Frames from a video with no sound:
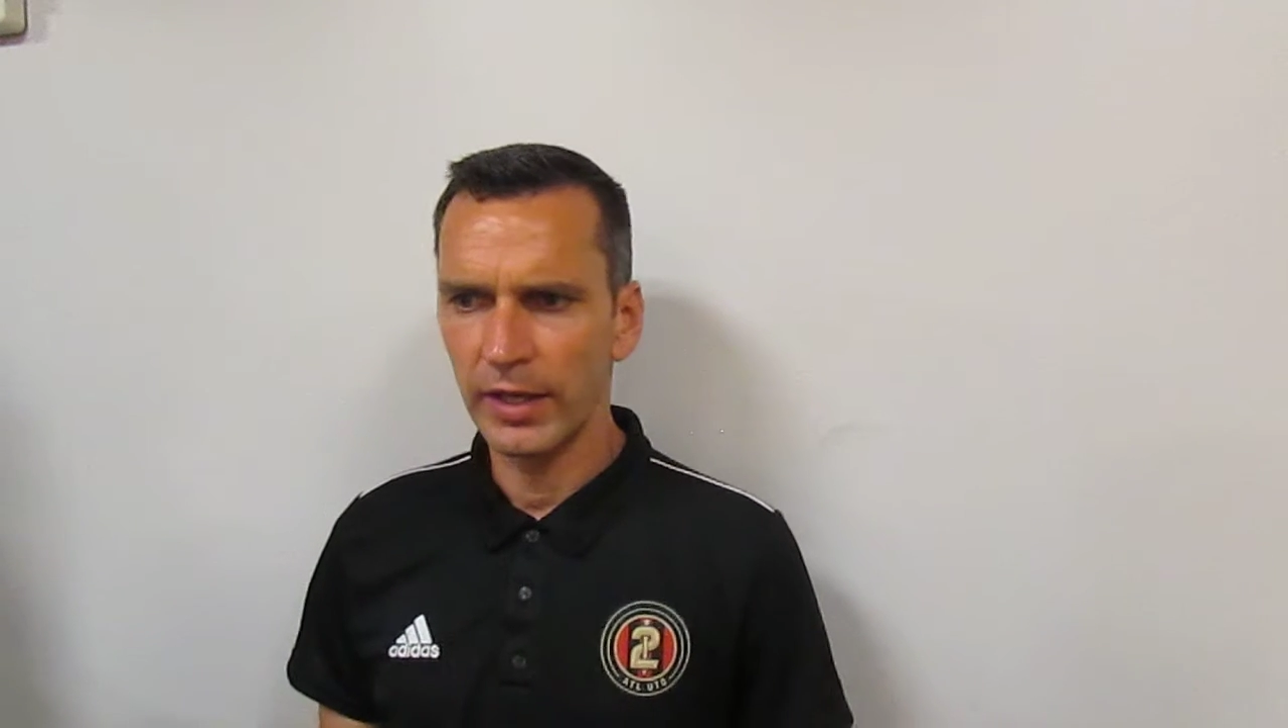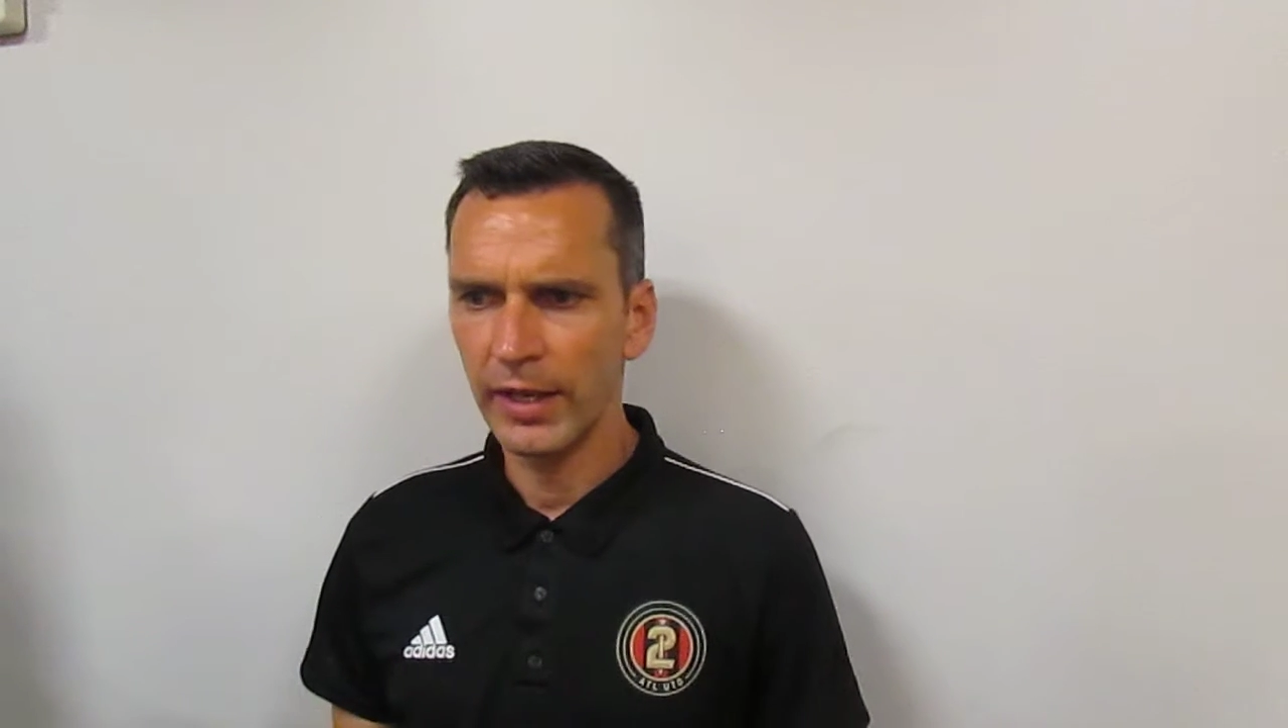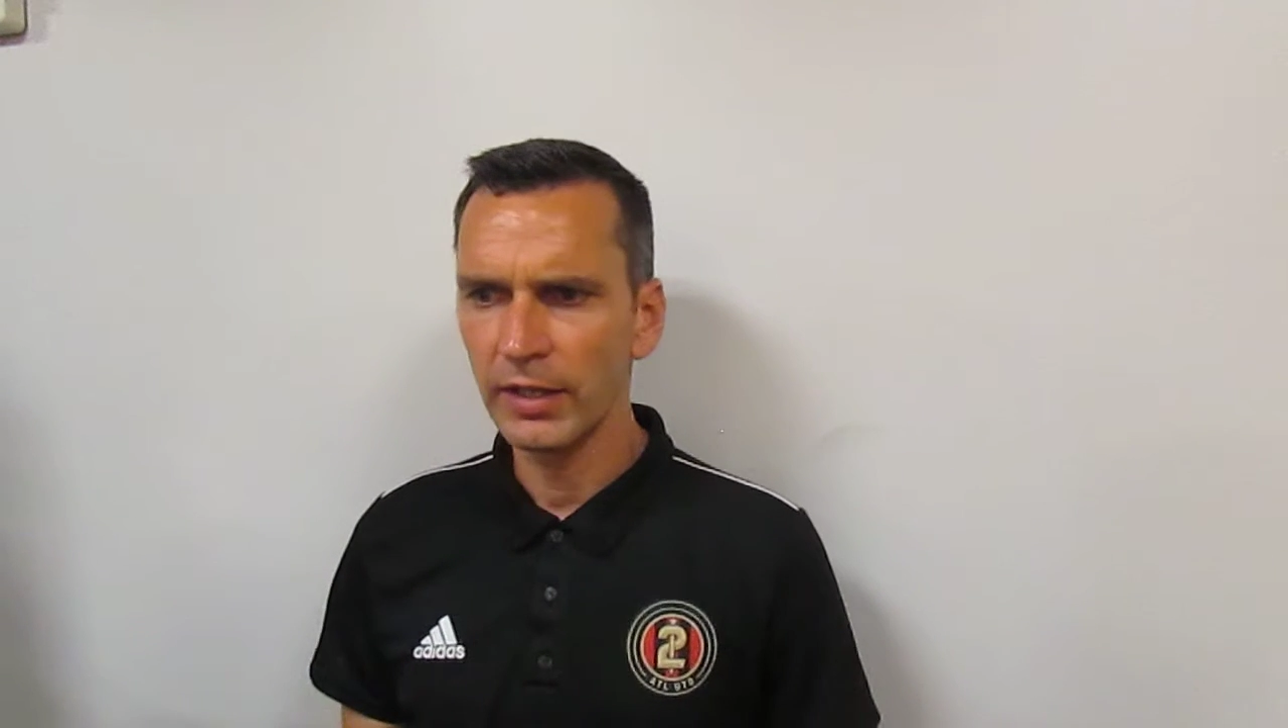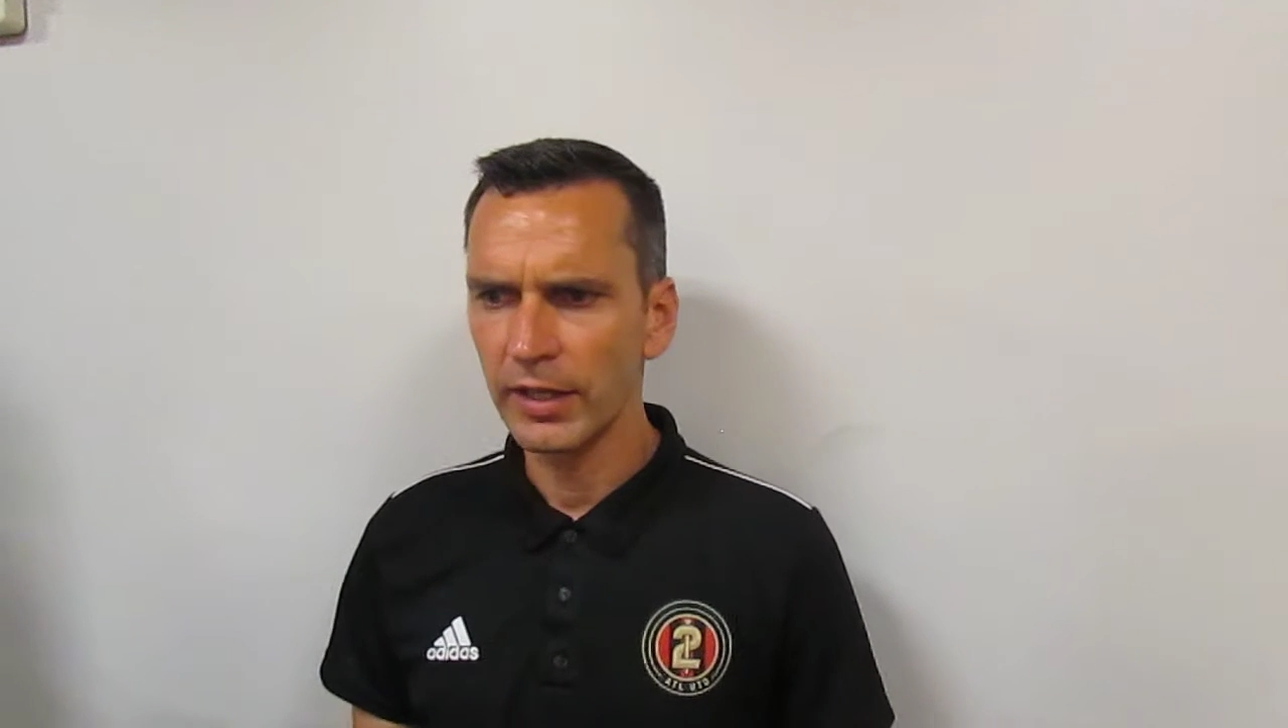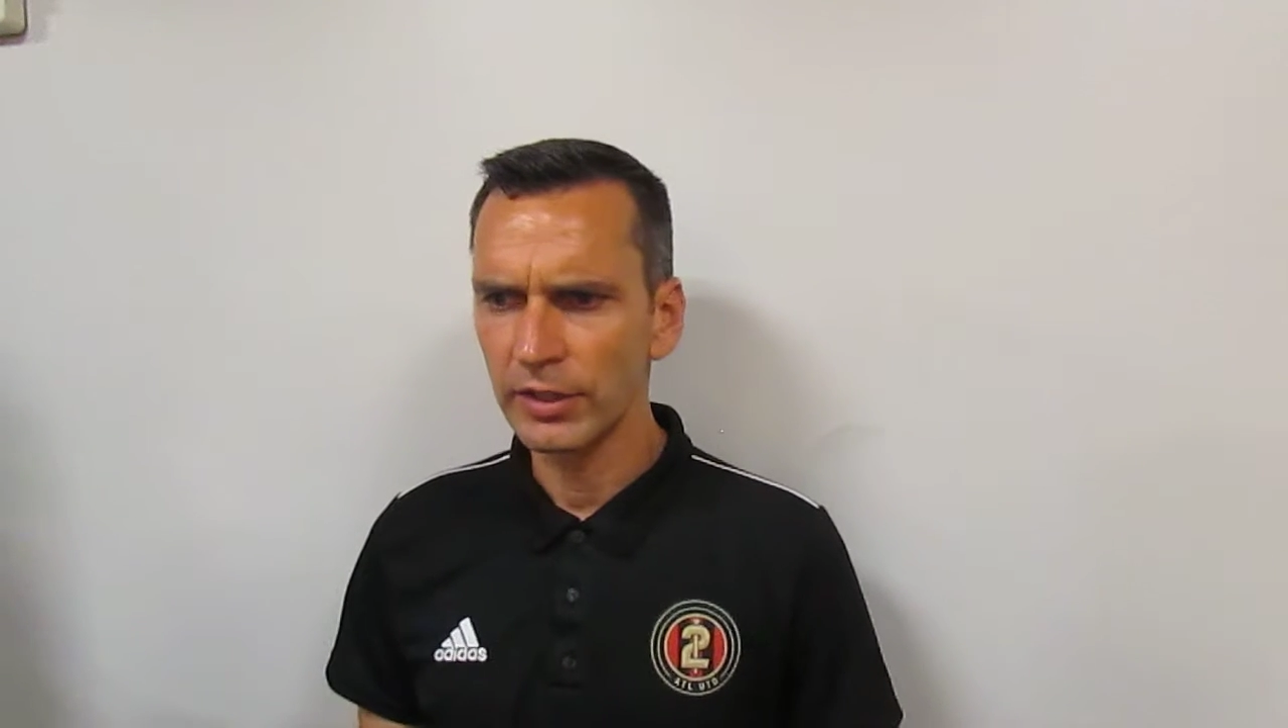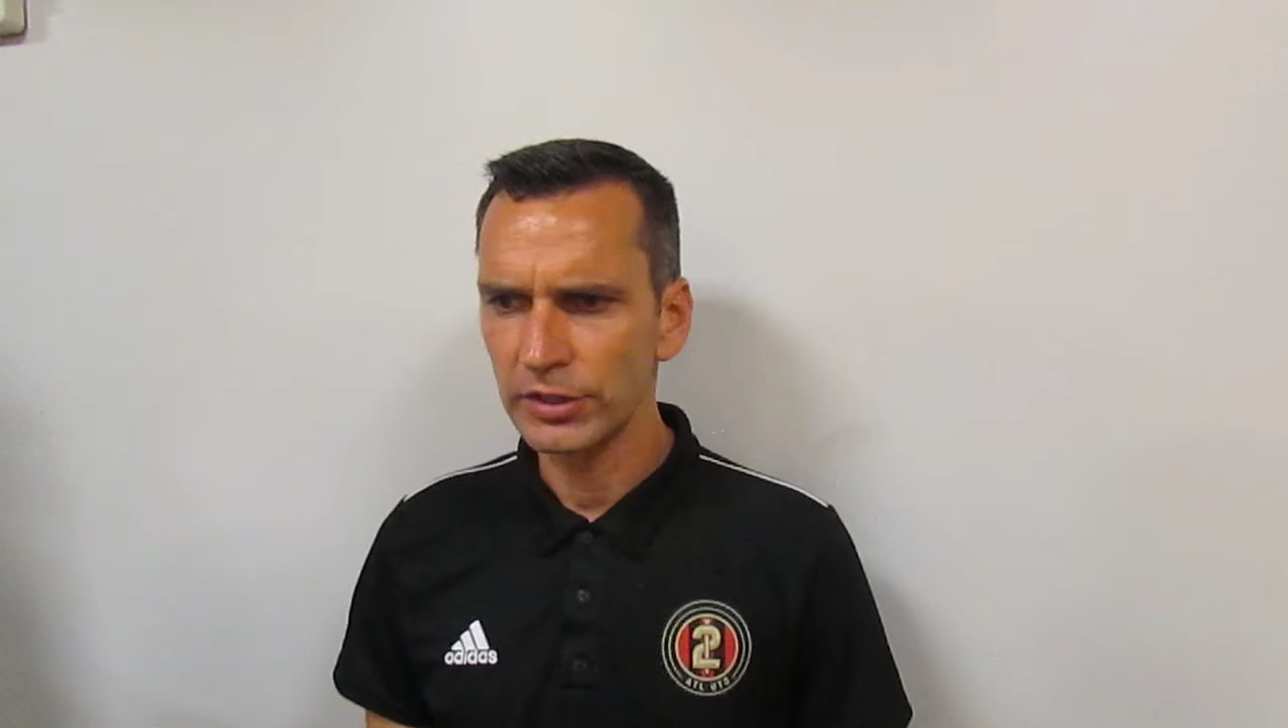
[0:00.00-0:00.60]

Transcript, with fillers: earlier in the